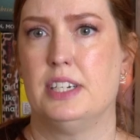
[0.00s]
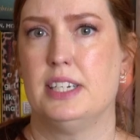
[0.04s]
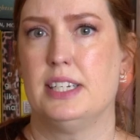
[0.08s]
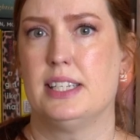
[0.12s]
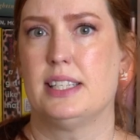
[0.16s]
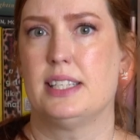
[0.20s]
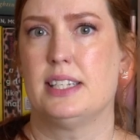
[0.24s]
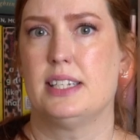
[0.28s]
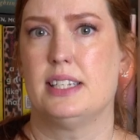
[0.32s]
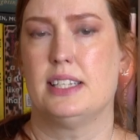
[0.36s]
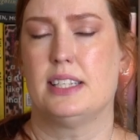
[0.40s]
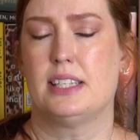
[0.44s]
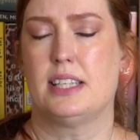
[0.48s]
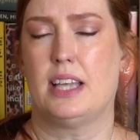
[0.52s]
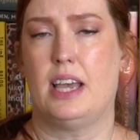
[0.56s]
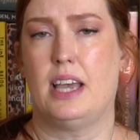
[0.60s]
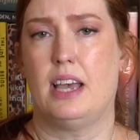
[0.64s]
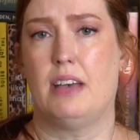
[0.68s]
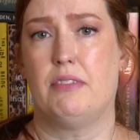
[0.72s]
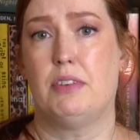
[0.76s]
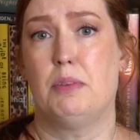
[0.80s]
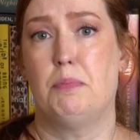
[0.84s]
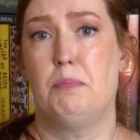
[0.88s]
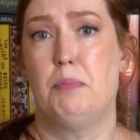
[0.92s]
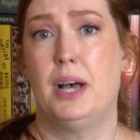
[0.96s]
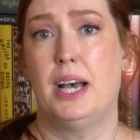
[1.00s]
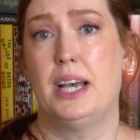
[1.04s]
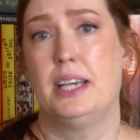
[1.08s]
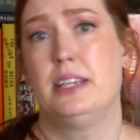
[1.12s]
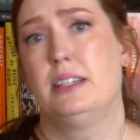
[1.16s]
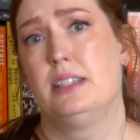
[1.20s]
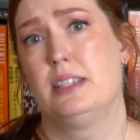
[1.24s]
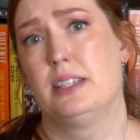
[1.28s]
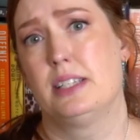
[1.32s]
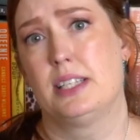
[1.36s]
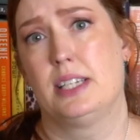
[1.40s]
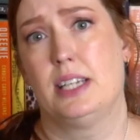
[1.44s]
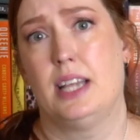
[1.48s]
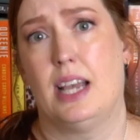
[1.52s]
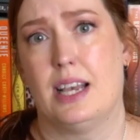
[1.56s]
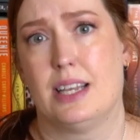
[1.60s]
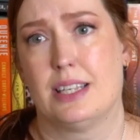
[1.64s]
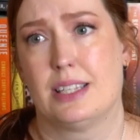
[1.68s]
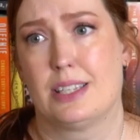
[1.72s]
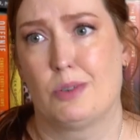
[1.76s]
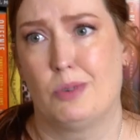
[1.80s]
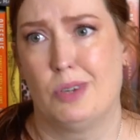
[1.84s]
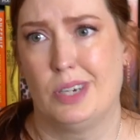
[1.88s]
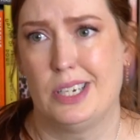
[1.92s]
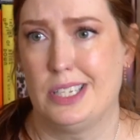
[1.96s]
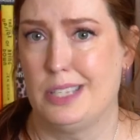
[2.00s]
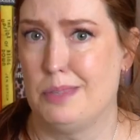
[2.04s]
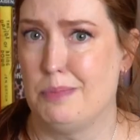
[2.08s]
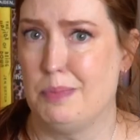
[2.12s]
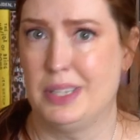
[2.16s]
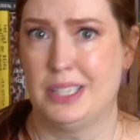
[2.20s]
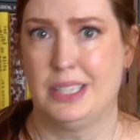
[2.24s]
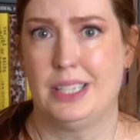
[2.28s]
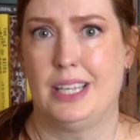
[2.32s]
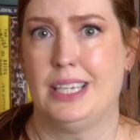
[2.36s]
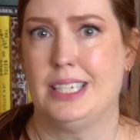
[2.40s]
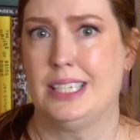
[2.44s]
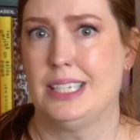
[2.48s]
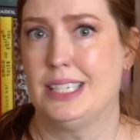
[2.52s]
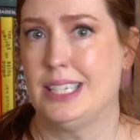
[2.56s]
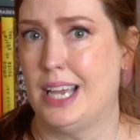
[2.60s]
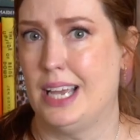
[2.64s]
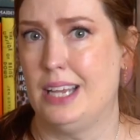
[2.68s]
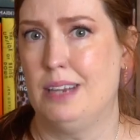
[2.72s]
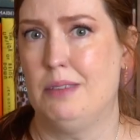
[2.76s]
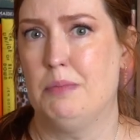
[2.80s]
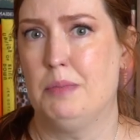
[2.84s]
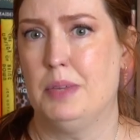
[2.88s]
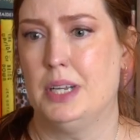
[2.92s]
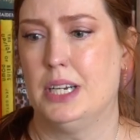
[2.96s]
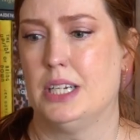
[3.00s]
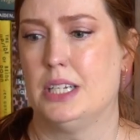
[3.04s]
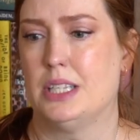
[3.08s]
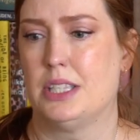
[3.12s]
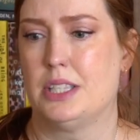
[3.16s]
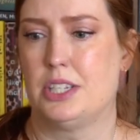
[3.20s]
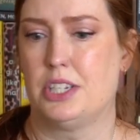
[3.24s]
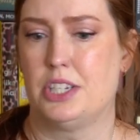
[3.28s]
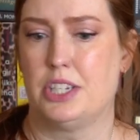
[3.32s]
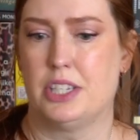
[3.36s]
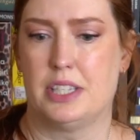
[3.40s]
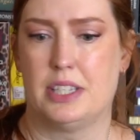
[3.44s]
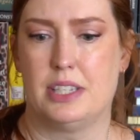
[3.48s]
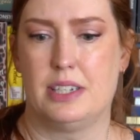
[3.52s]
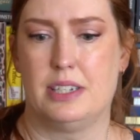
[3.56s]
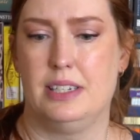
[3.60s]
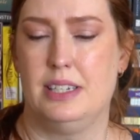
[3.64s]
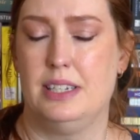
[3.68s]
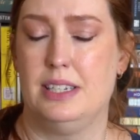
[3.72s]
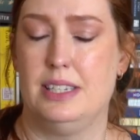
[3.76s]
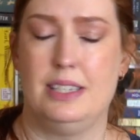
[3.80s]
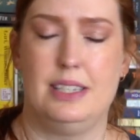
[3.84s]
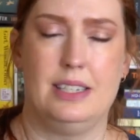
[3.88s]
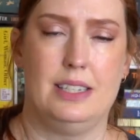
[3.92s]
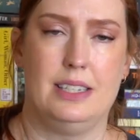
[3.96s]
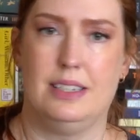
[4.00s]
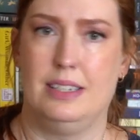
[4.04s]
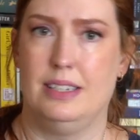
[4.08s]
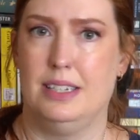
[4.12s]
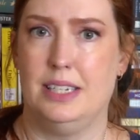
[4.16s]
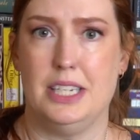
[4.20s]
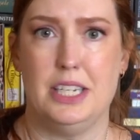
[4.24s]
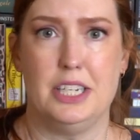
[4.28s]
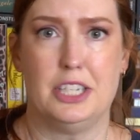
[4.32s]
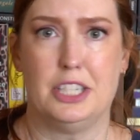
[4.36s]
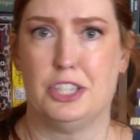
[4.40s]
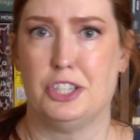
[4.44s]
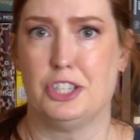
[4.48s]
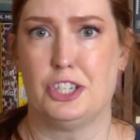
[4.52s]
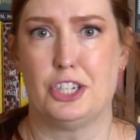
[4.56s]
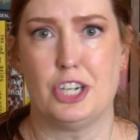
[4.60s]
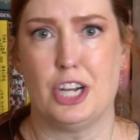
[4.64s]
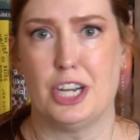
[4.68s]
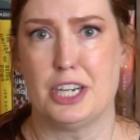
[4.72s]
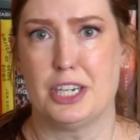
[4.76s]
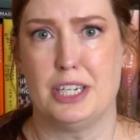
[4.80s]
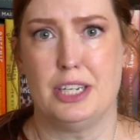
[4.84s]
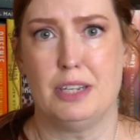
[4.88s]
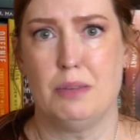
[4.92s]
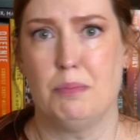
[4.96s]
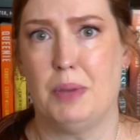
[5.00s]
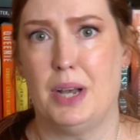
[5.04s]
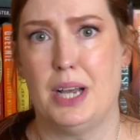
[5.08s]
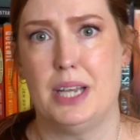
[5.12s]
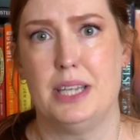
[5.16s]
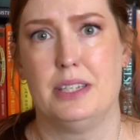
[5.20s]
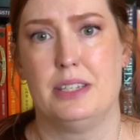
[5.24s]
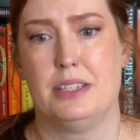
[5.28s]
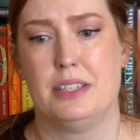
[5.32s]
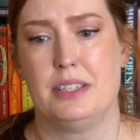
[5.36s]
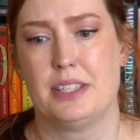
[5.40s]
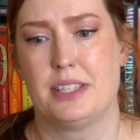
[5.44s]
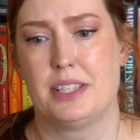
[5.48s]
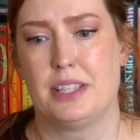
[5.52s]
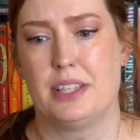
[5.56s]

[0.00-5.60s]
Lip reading: instance, I have a piles task where I spend like 10 minutes just deconstructing piles